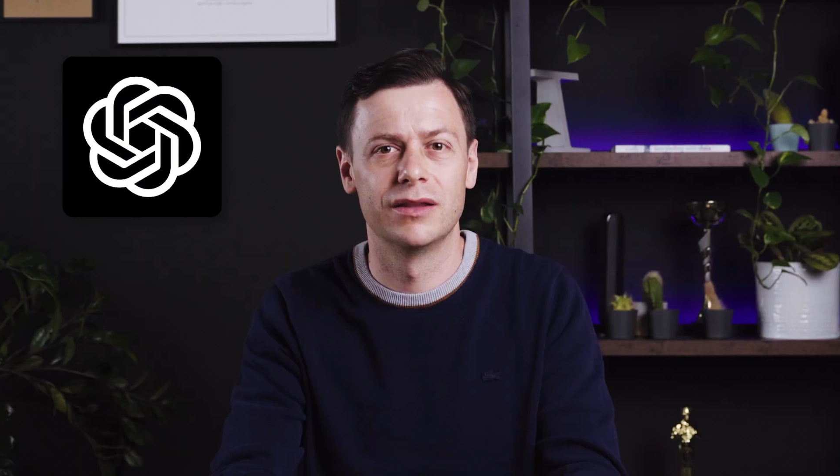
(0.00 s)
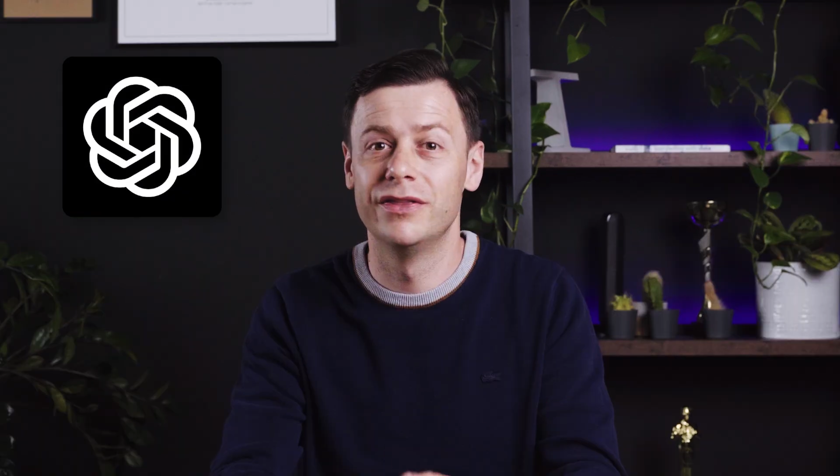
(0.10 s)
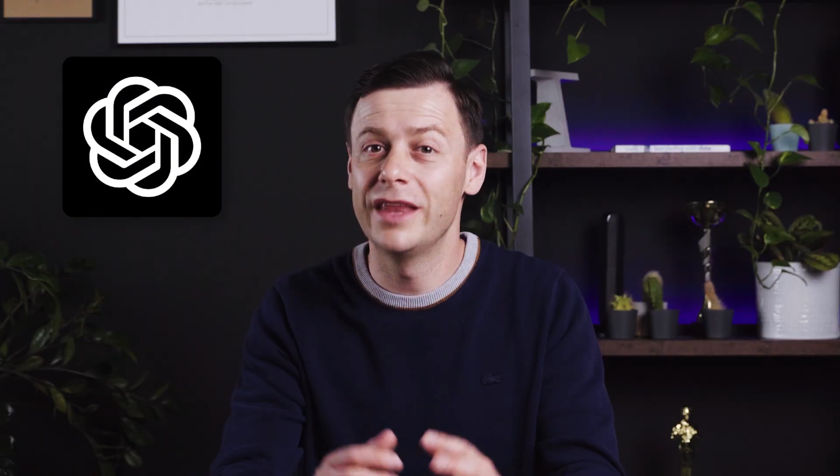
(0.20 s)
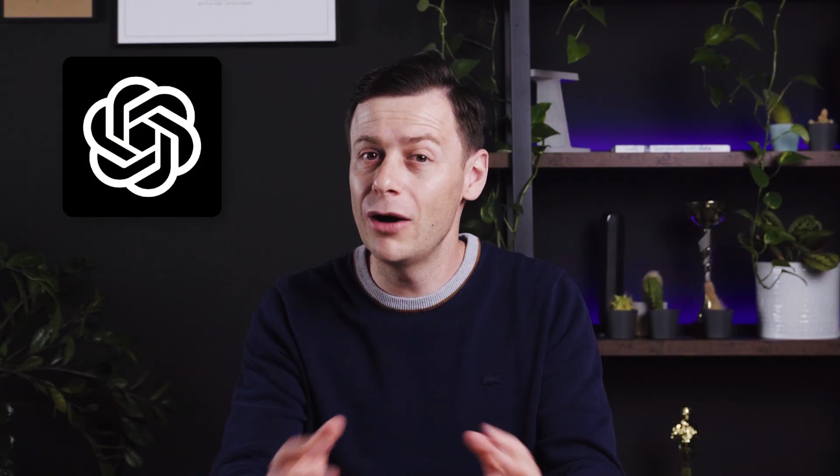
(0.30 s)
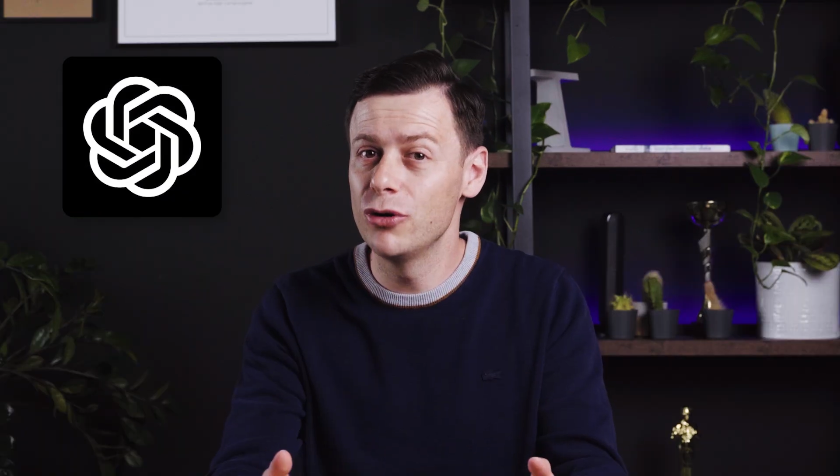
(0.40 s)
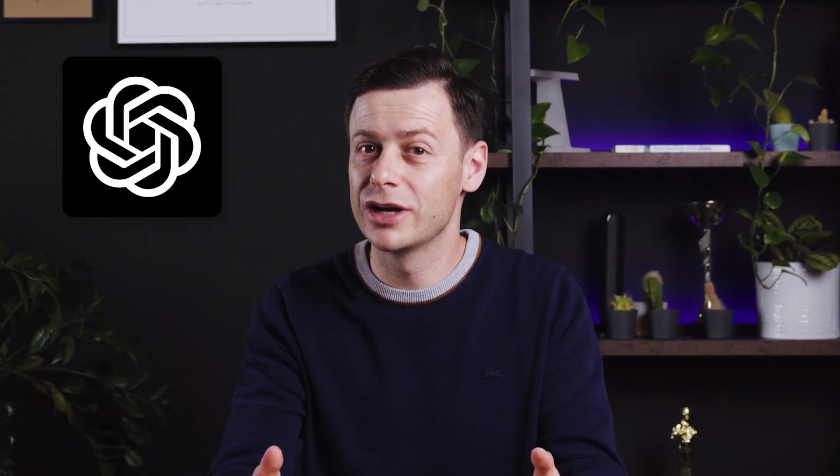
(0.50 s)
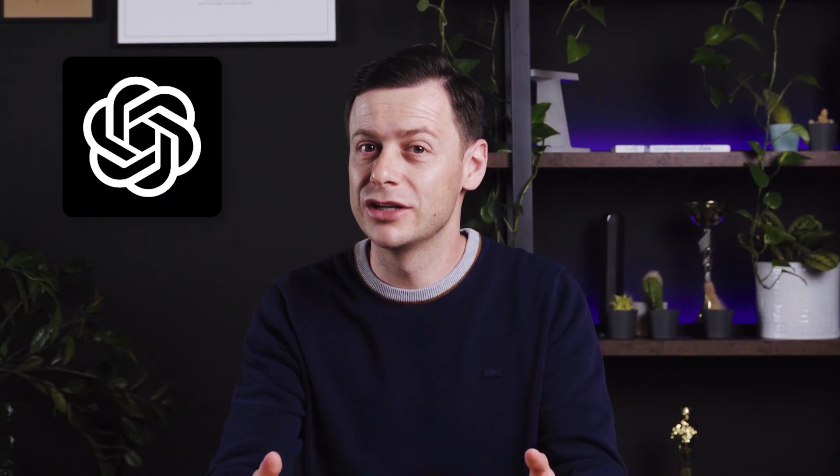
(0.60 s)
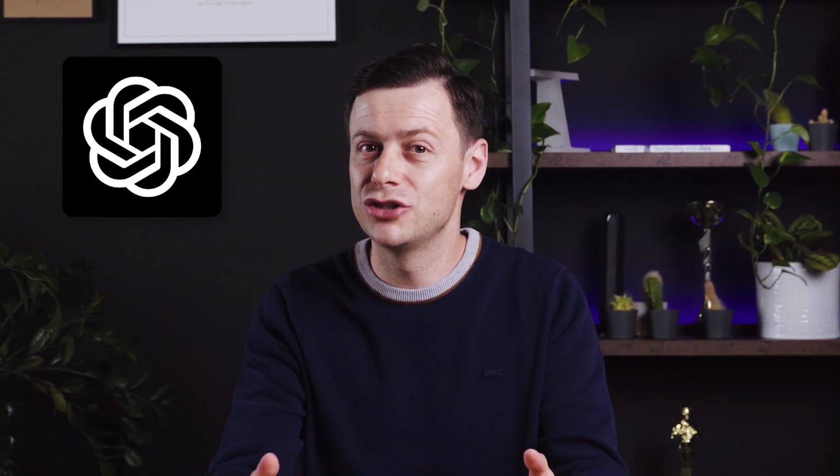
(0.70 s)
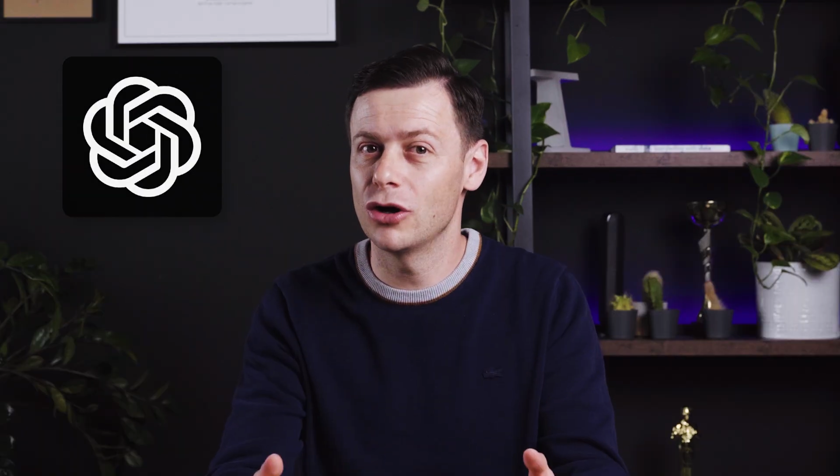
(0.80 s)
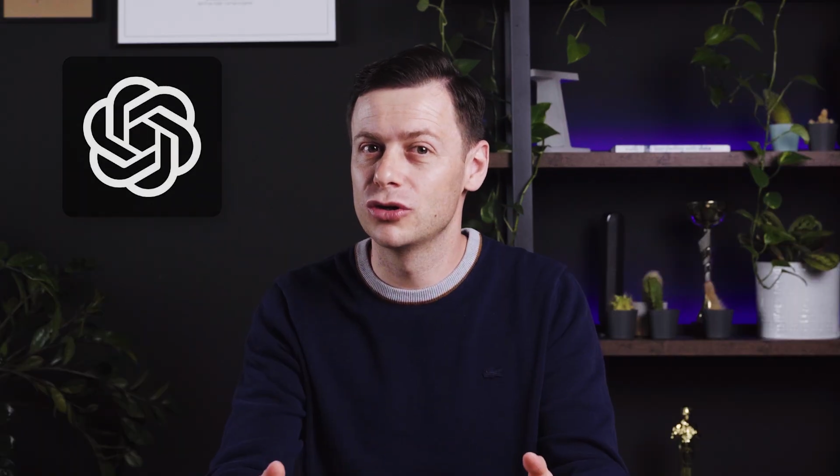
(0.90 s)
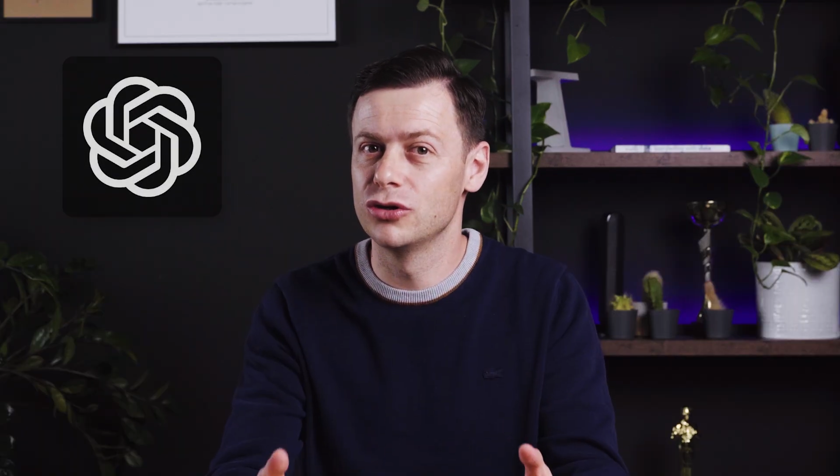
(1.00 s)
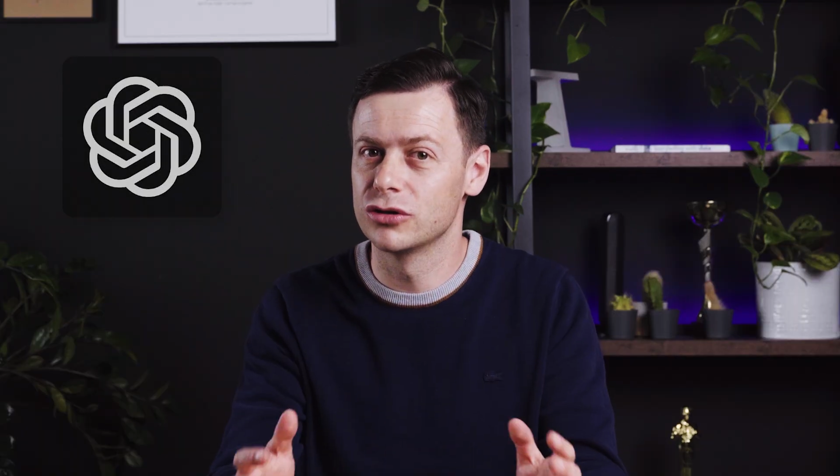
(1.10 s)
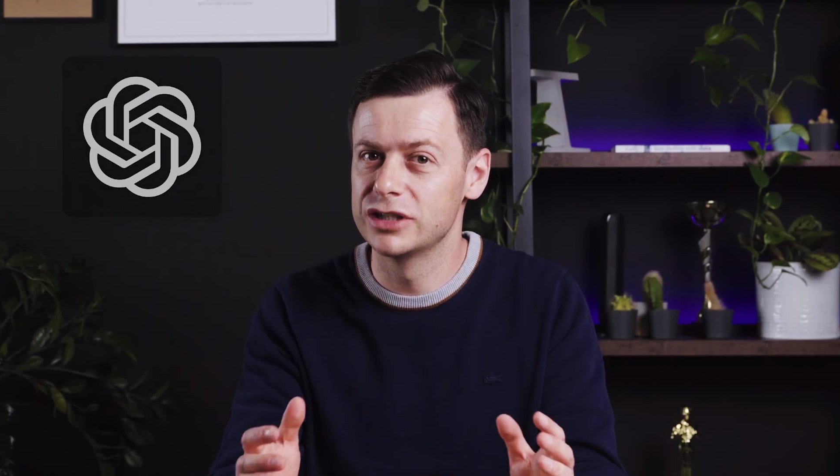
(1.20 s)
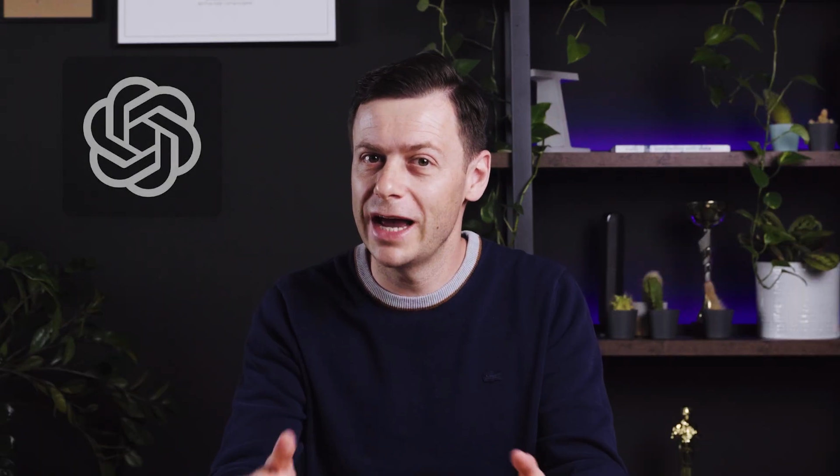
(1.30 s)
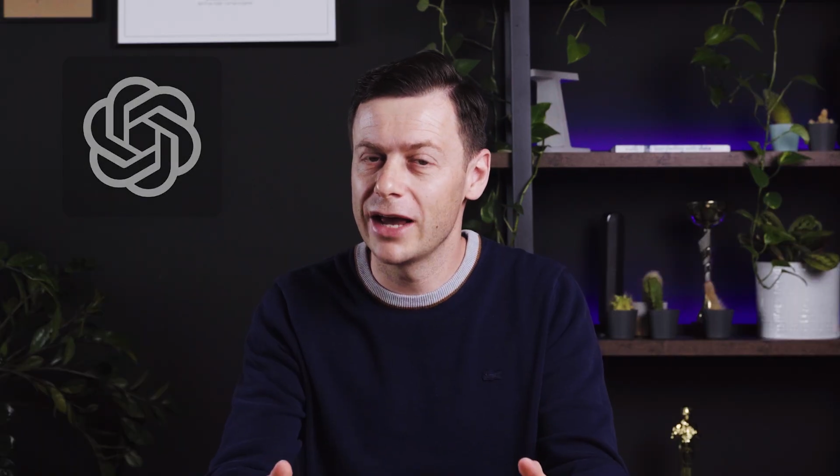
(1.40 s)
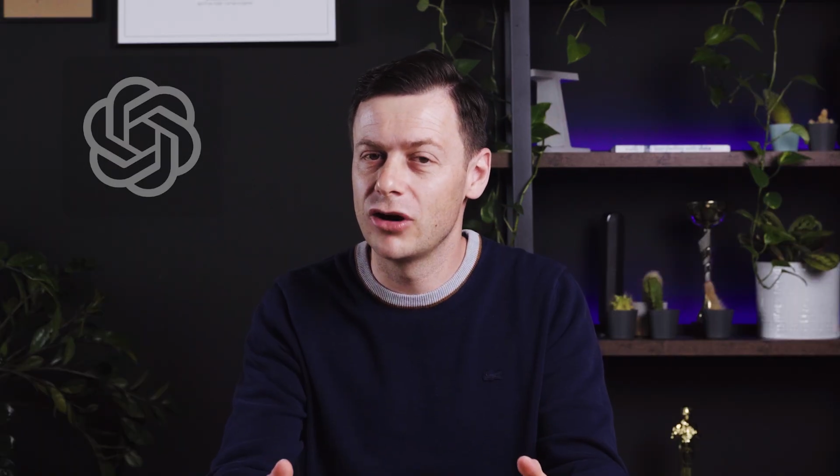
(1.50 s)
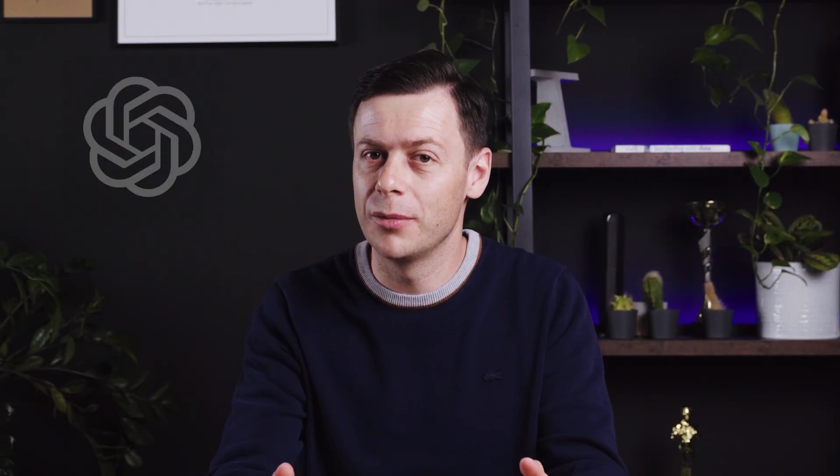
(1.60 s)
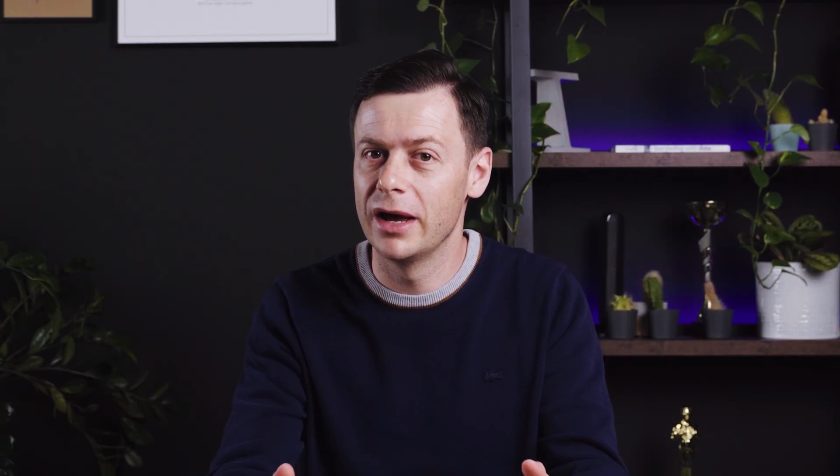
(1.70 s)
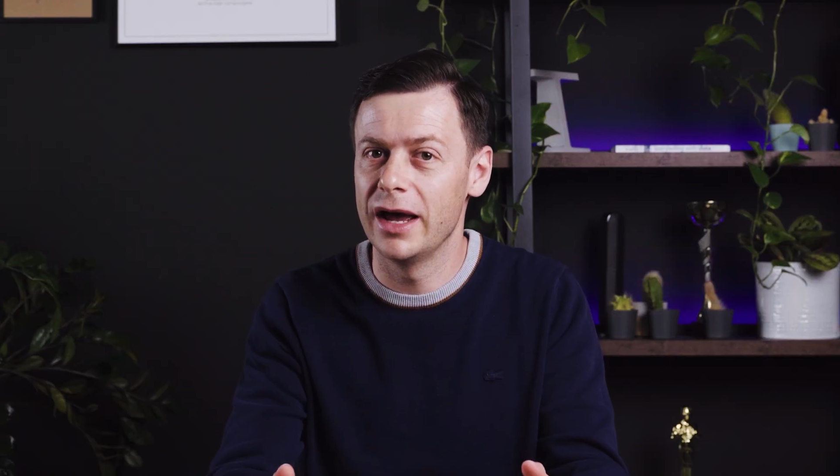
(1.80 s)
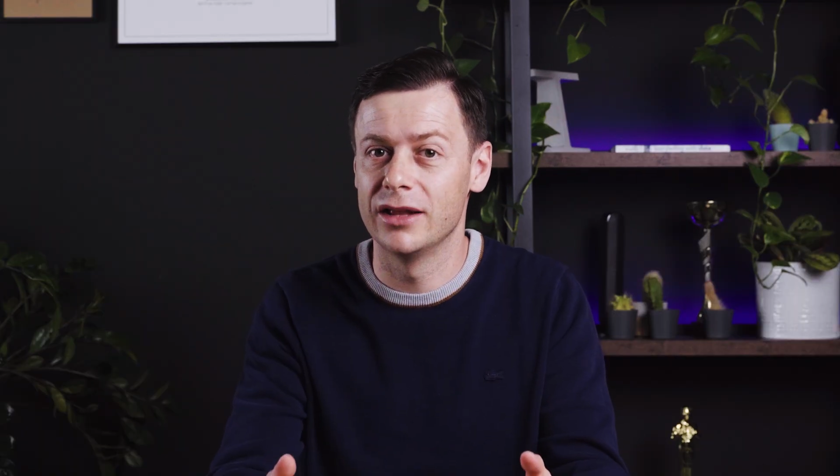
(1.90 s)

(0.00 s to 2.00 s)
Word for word: now you can talk to your diagram